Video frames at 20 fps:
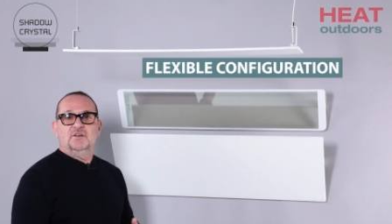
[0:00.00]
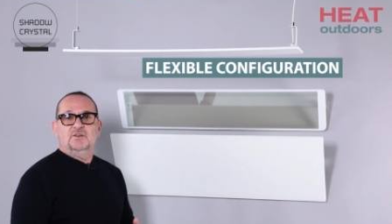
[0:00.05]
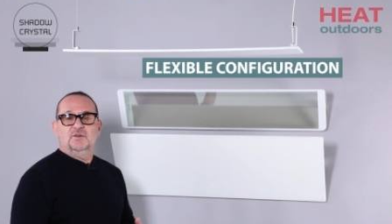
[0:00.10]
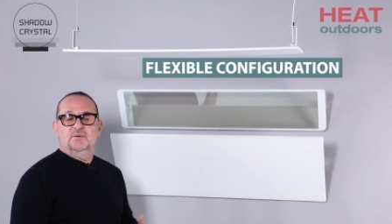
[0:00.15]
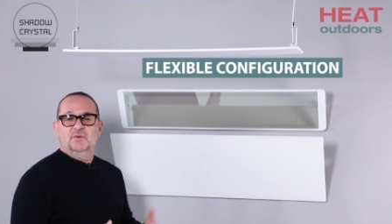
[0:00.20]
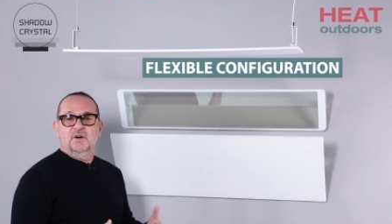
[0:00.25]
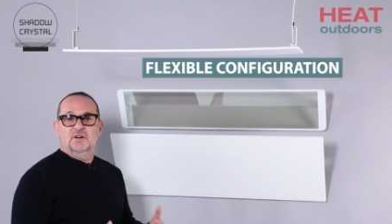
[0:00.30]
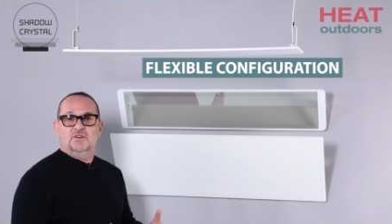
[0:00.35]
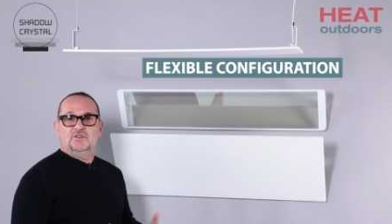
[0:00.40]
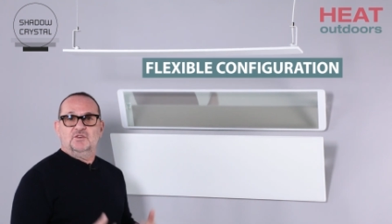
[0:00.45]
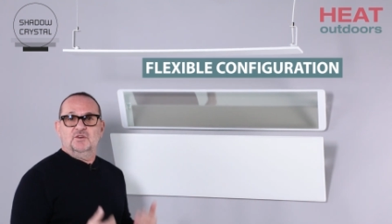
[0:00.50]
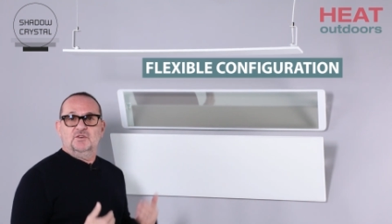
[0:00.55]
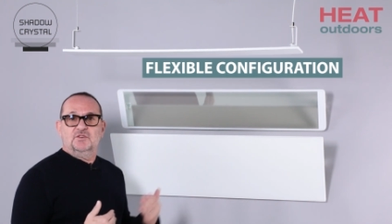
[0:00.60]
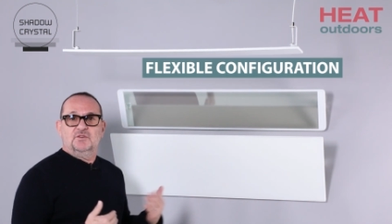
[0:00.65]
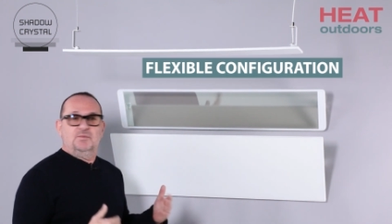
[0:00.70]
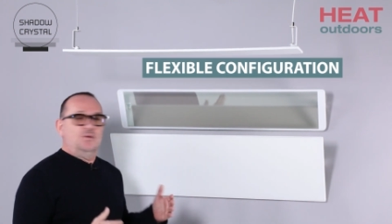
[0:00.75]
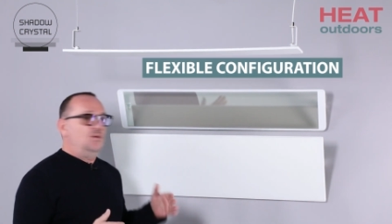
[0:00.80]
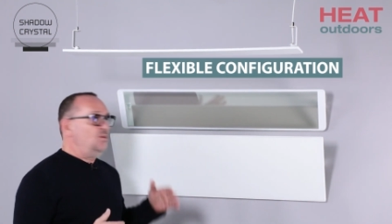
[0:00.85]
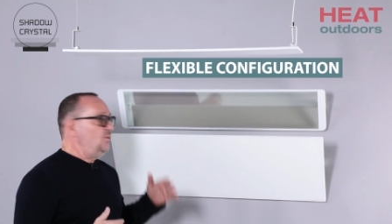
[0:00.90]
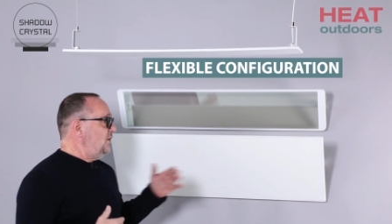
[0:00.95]
You might choose
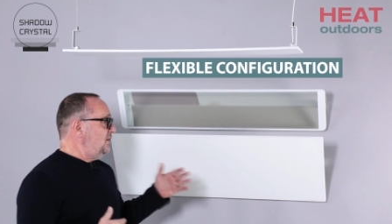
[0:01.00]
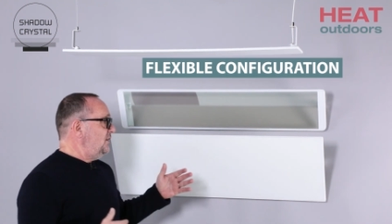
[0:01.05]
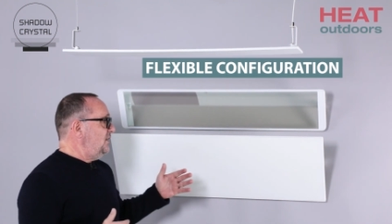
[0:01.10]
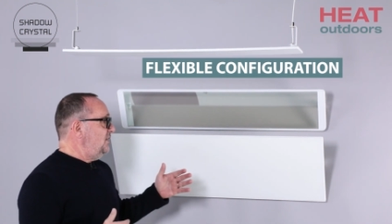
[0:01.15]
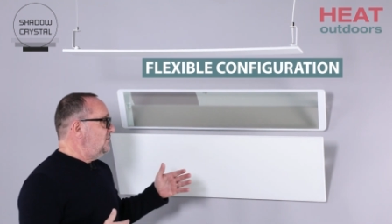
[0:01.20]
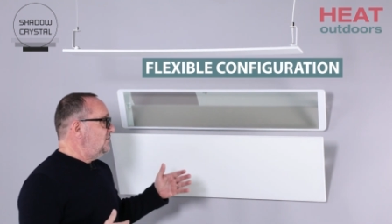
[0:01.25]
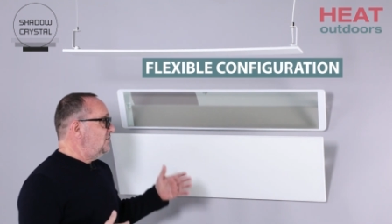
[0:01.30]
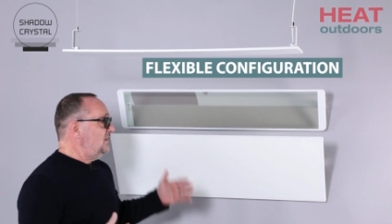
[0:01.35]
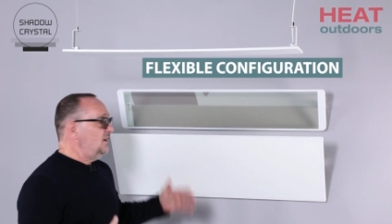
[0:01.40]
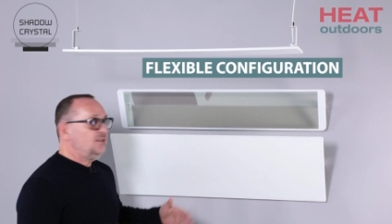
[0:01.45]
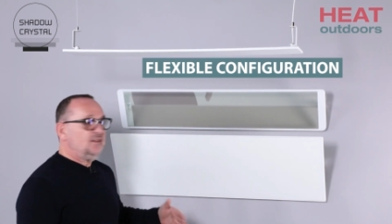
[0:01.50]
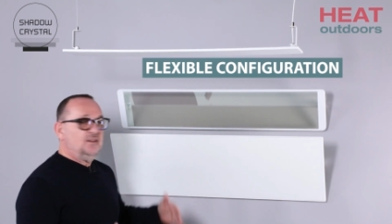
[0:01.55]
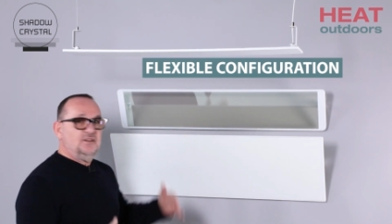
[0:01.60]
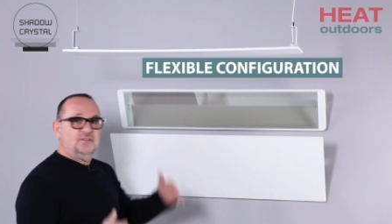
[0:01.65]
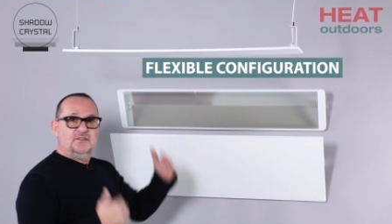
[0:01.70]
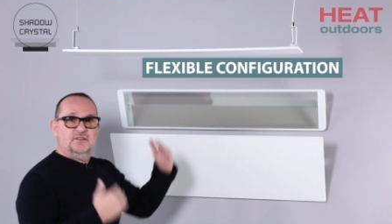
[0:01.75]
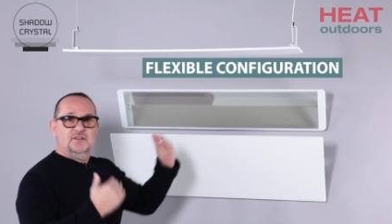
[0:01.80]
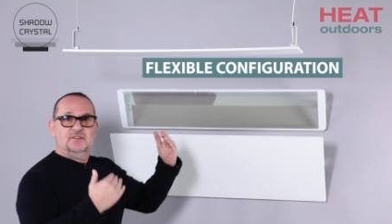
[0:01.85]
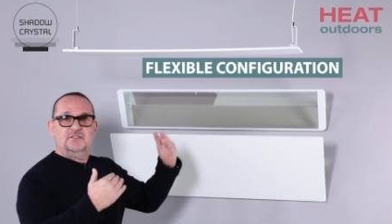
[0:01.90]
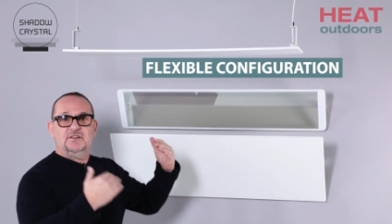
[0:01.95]
to put one heater like
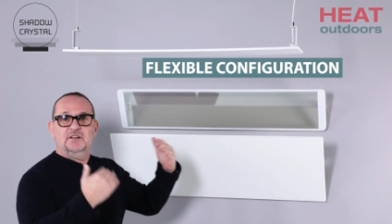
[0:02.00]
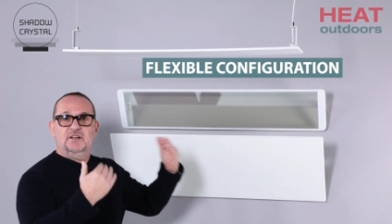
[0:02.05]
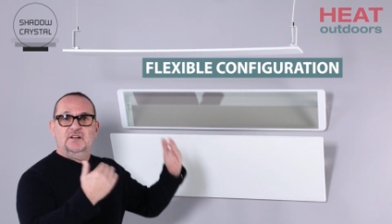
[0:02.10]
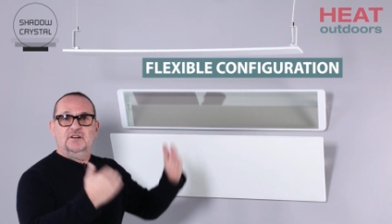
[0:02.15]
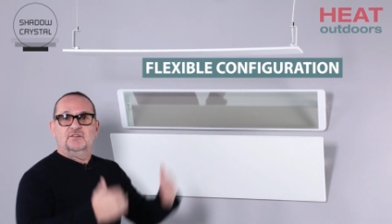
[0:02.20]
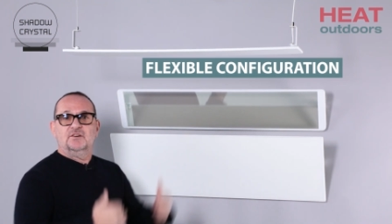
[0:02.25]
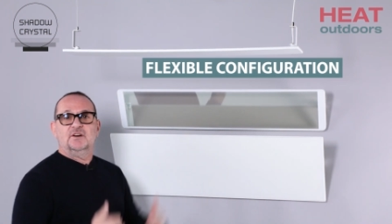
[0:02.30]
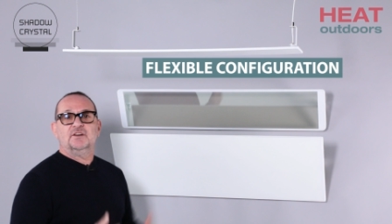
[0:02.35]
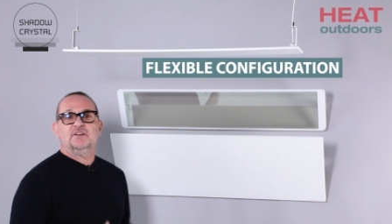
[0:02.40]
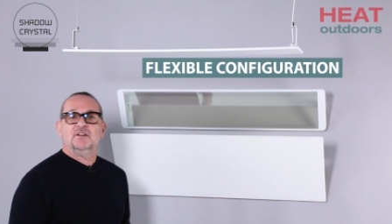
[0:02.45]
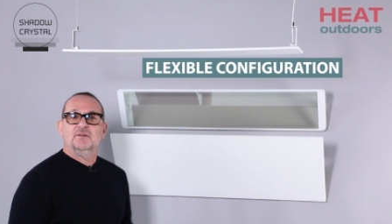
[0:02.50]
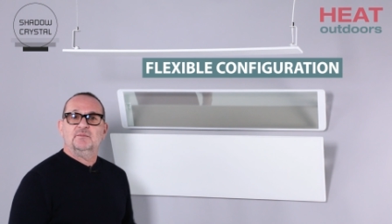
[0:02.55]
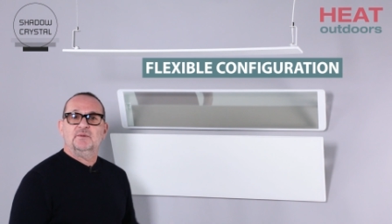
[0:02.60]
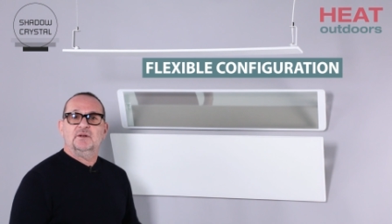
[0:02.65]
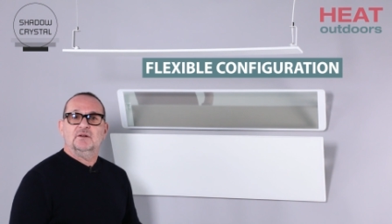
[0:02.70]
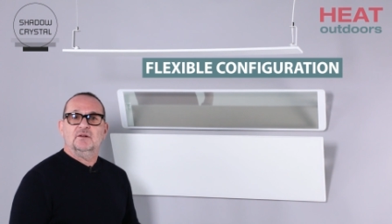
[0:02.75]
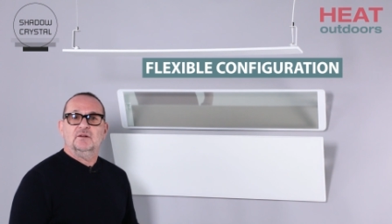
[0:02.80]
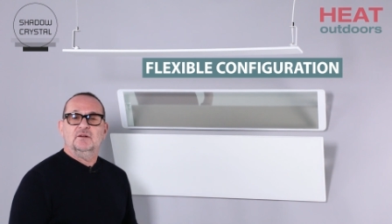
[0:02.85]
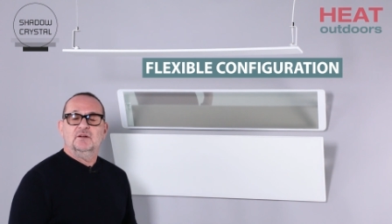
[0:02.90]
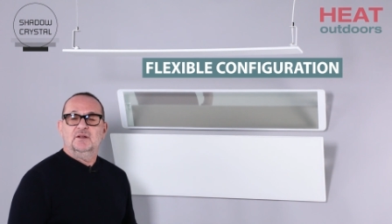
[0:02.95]
this in the ceiling right in the
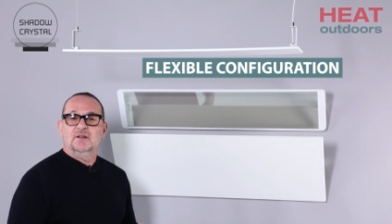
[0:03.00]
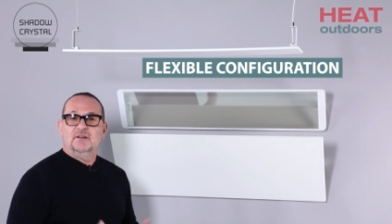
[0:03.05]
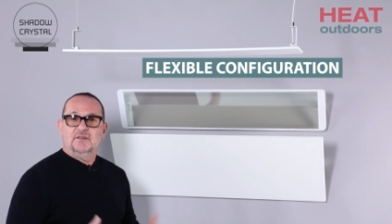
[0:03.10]
middle